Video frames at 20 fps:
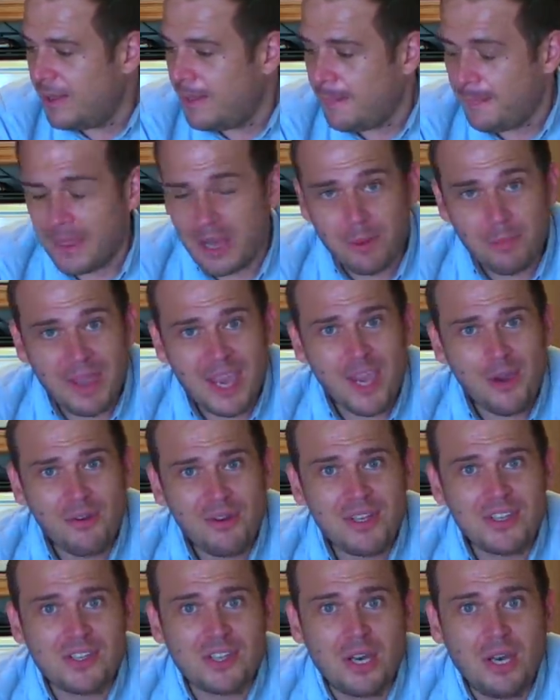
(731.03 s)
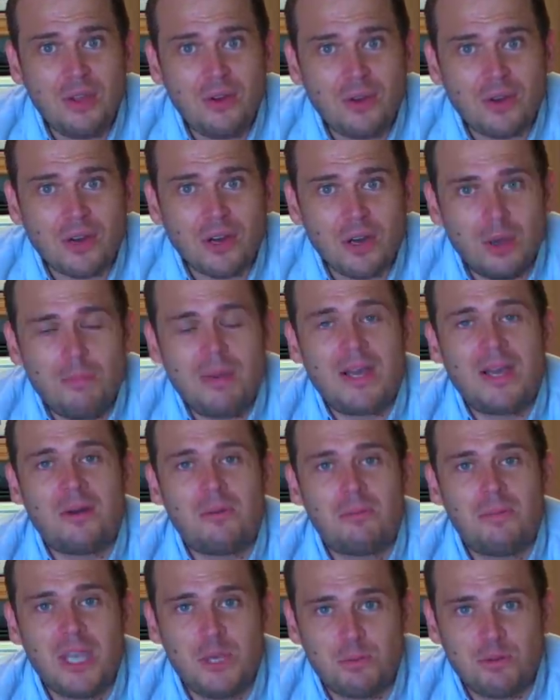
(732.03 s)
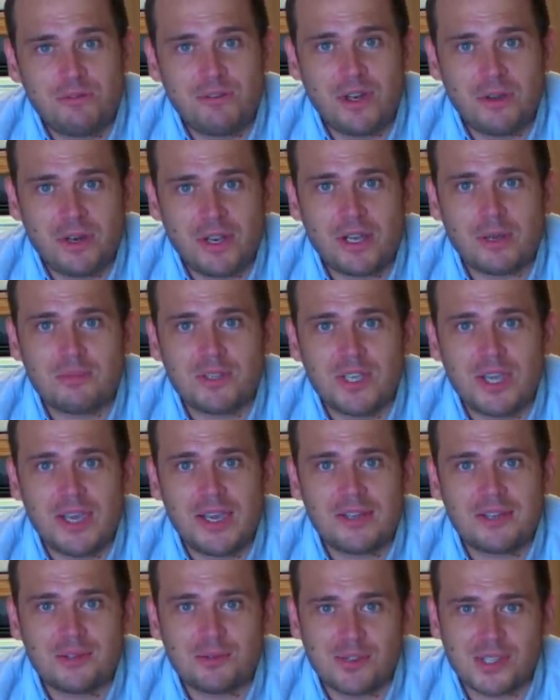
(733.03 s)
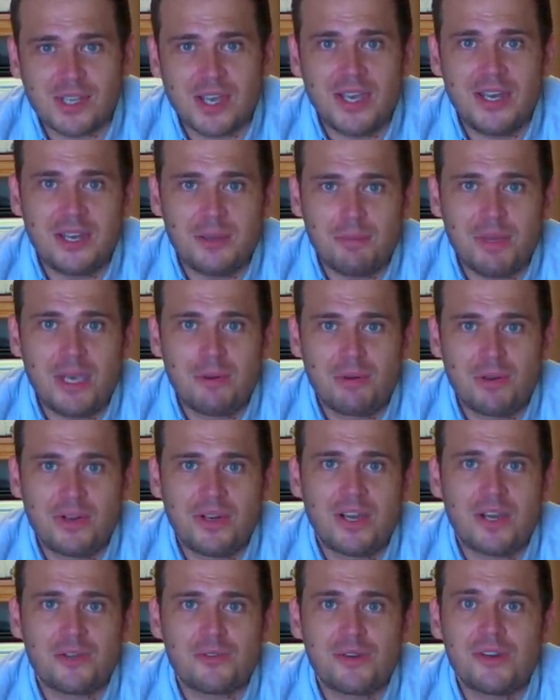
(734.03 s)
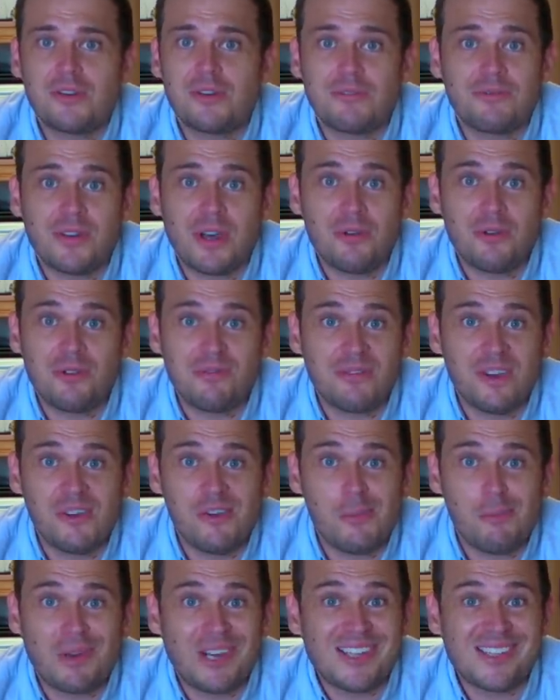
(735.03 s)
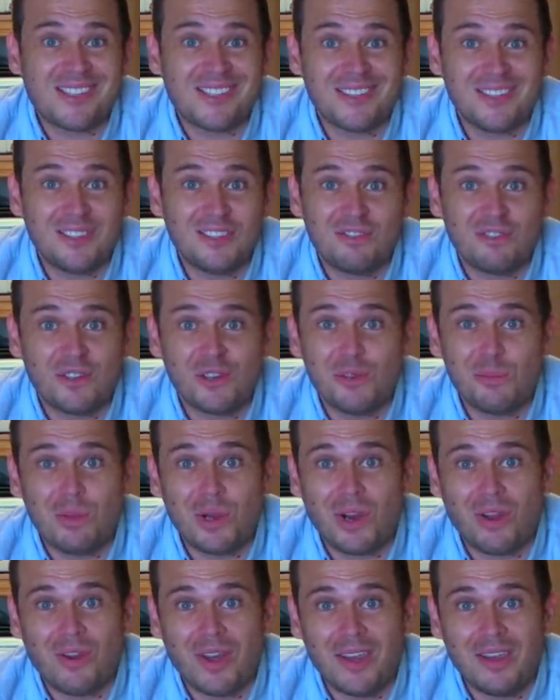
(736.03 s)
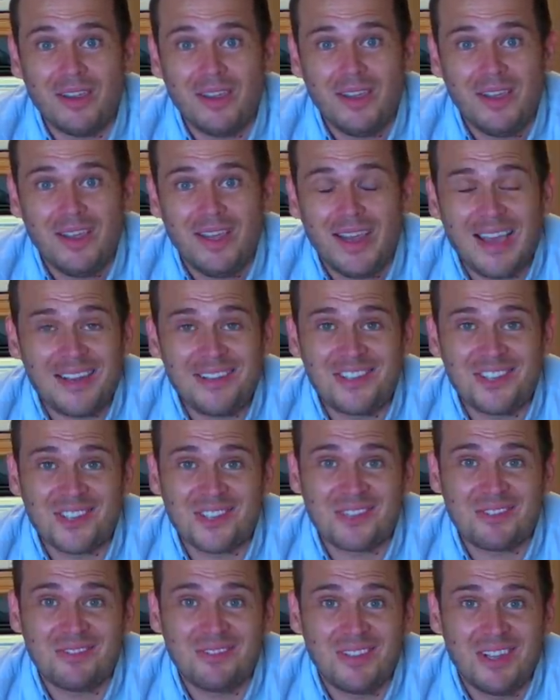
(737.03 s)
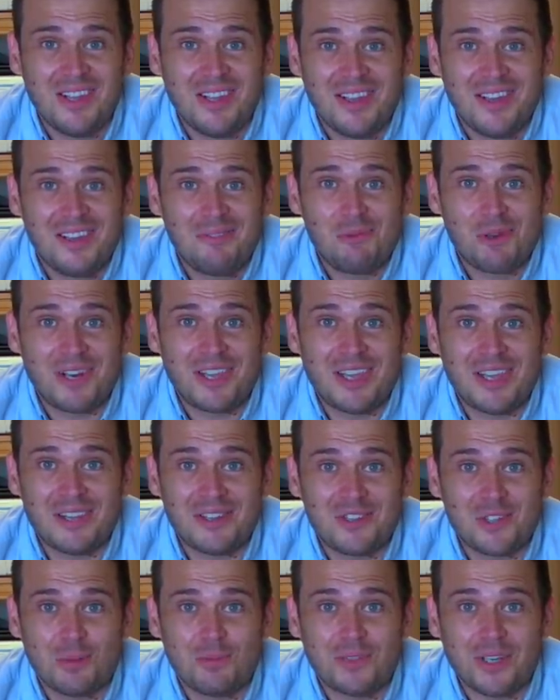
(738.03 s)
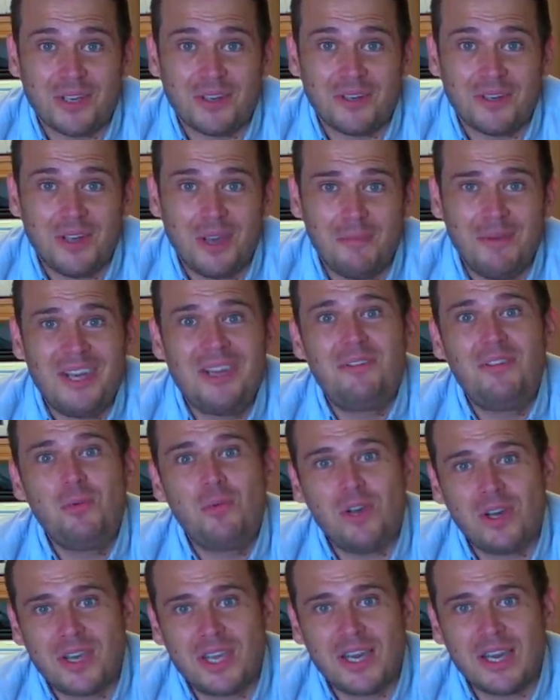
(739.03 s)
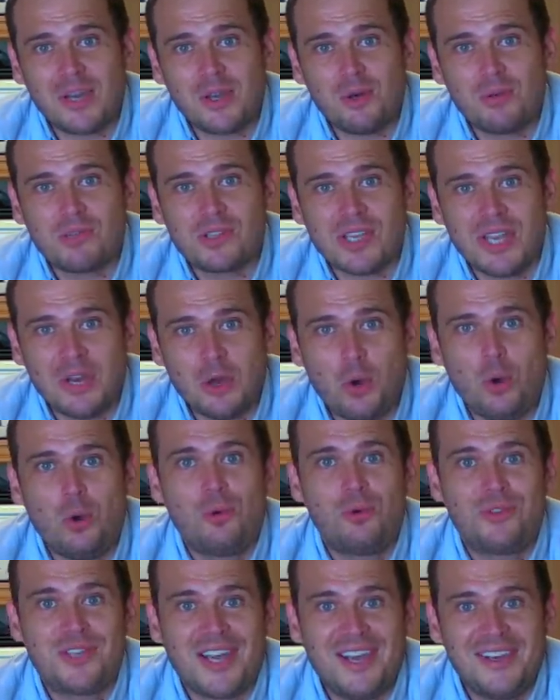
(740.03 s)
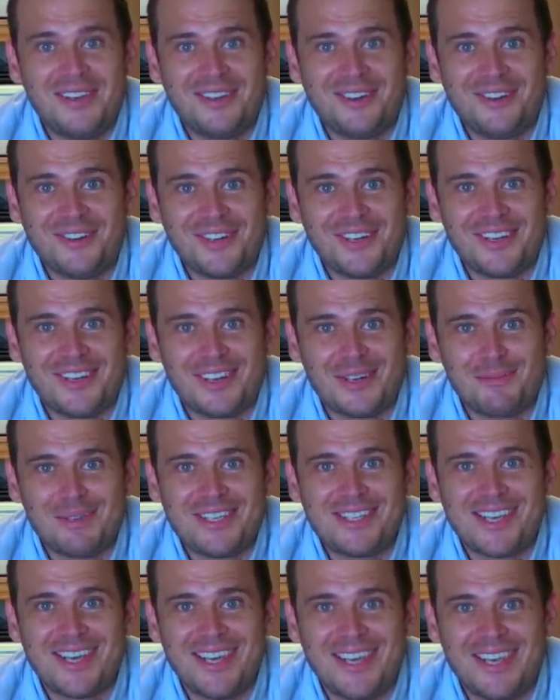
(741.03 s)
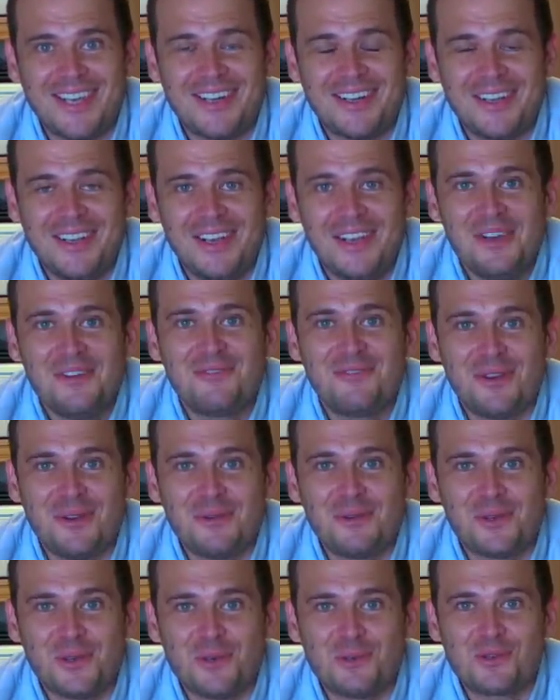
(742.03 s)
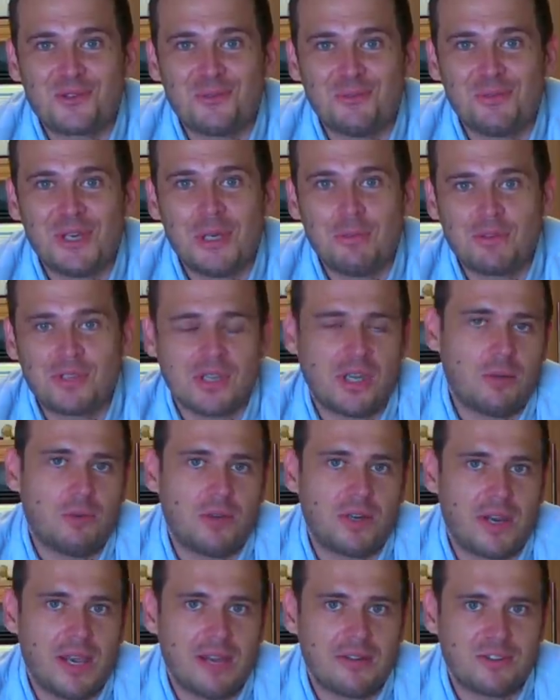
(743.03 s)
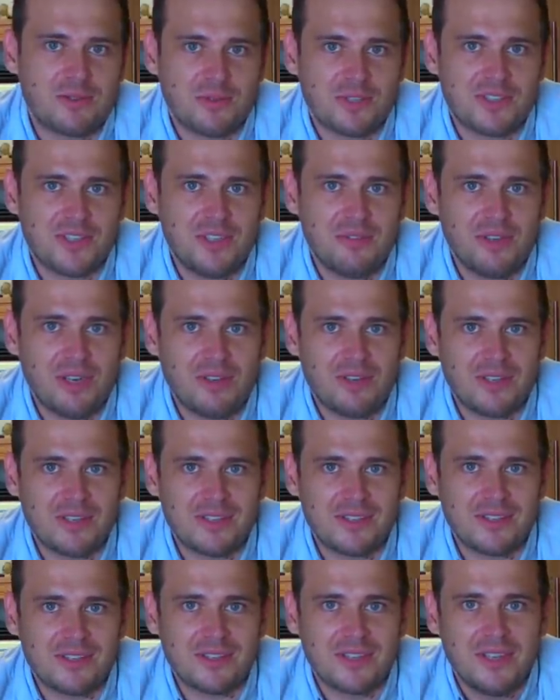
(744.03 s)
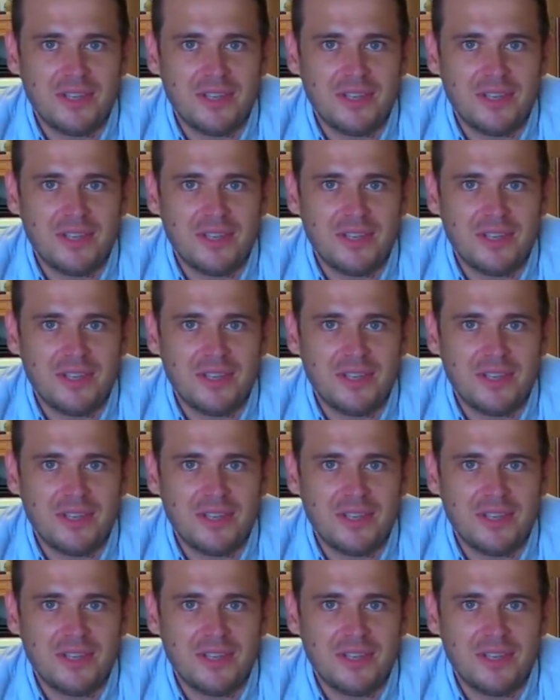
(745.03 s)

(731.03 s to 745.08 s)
Now, I'm hearing this a lot about people phoning up to cancel, saying the people on the other end of the phone are very pleasant and very polite and just want to get the job done. I mean, if you work in that call centre all day long, you're going to be taking phone calls from people saying, I want to cancel my TV licence.